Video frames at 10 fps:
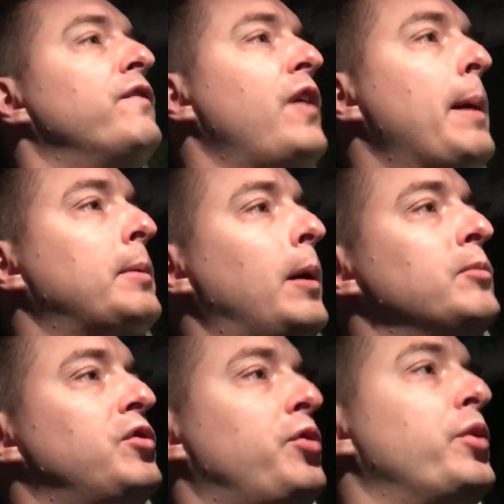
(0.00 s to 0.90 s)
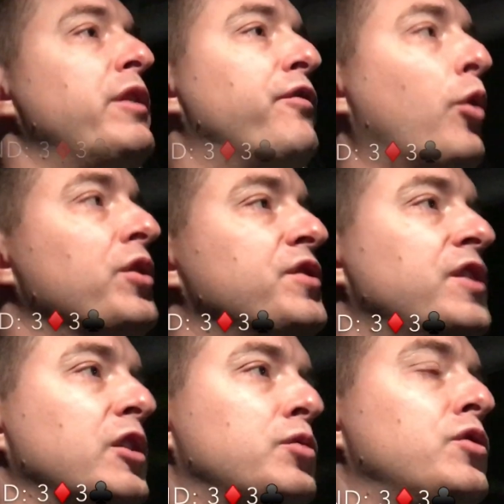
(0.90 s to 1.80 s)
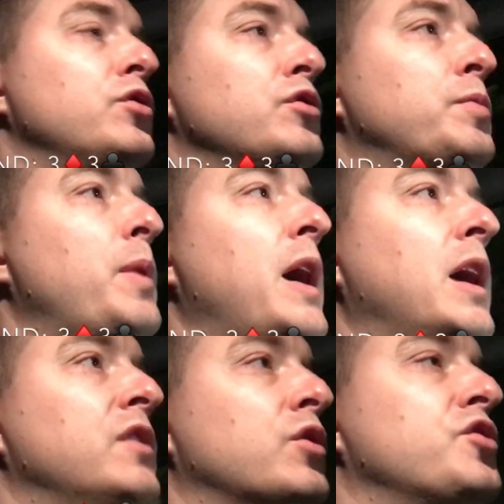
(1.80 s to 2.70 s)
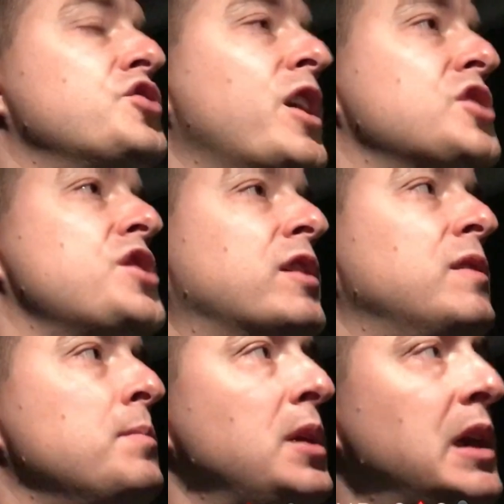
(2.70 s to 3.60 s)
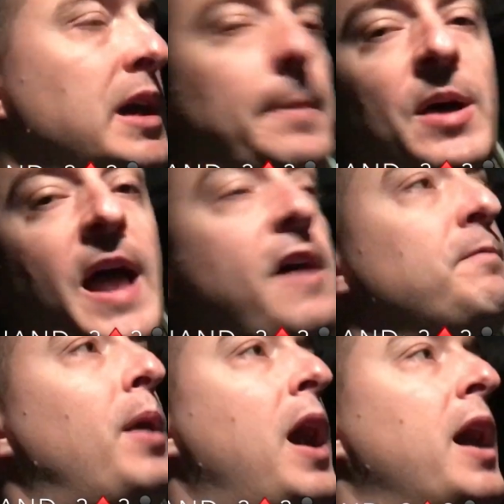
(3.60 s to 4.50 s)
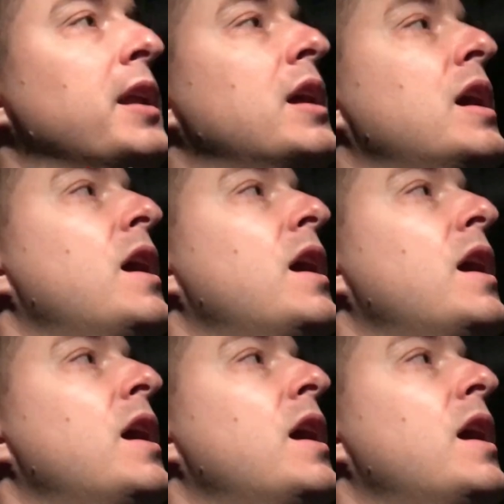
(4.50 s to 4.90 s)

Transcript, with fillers: Flop comes three, four, six with two spades. Goes check, check to me. I bet half pot.